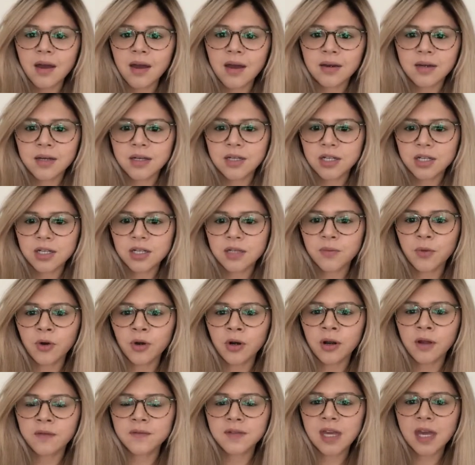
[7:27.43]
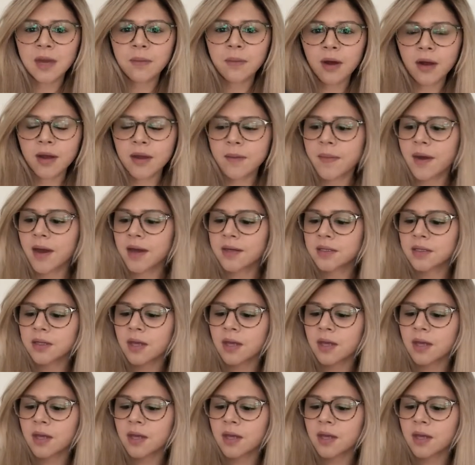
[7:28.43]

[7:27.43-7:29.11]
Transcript: and it's just small enough to keep by your bed.